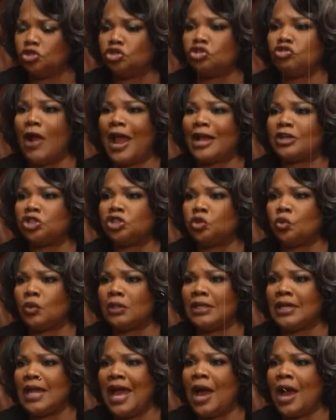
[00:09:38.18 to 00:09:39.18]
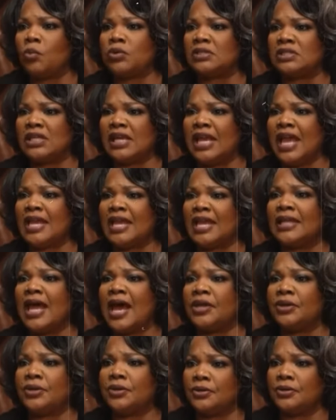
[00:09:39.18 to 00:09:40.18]
Contractually, I was the
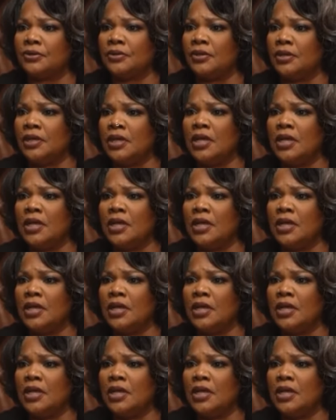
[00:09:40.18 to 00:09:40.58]
headliner.